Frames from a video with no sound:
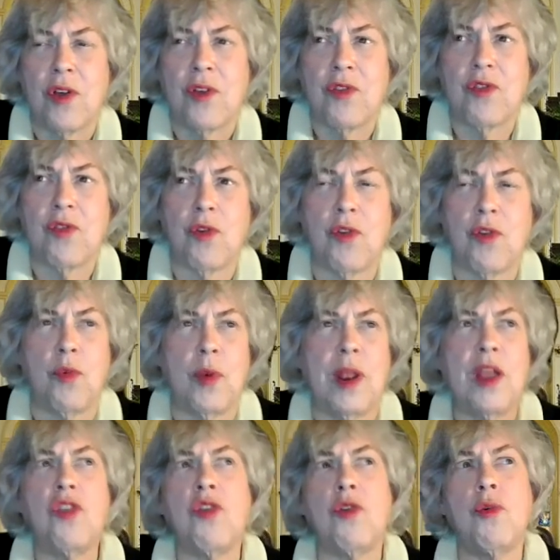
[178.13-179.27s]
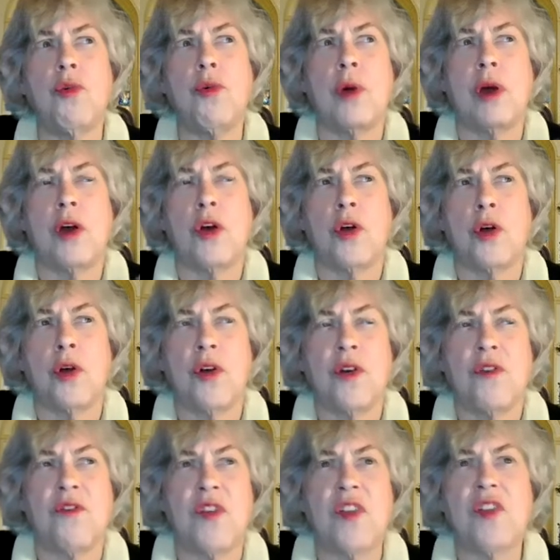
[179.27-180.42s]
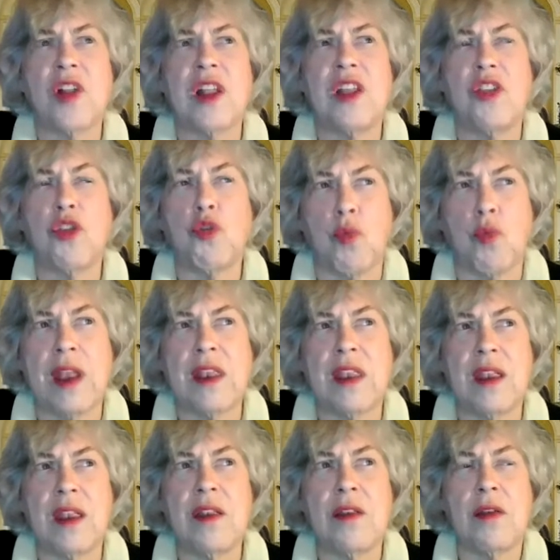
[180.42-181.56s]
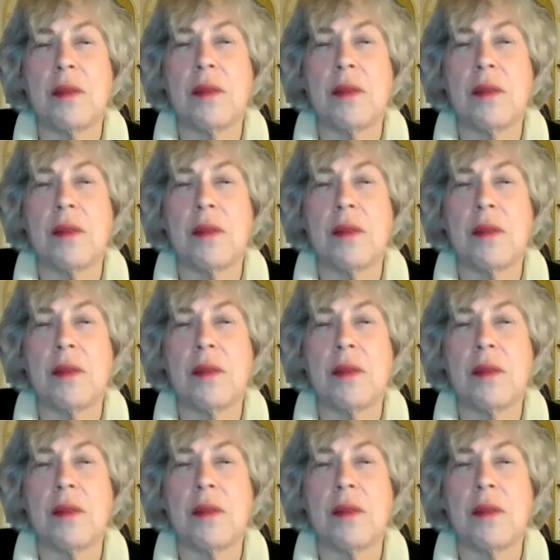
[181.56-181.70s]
So you're willing to physically threaten,